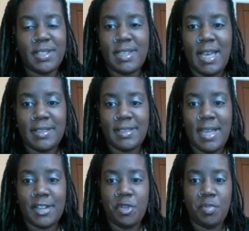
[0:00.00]
It's
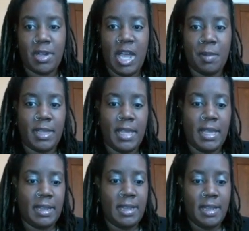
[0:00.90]
not super
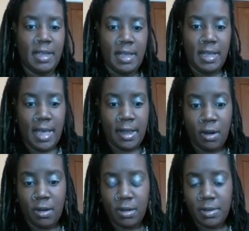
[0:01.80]
complicated at
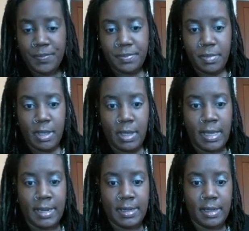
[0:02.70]
all,
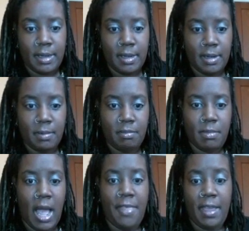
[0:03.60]
and
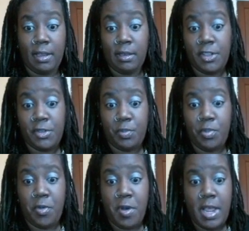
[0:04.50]
I think it looks
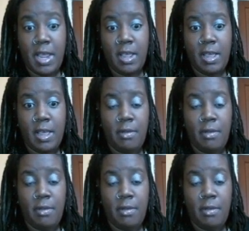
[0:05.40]
pretty.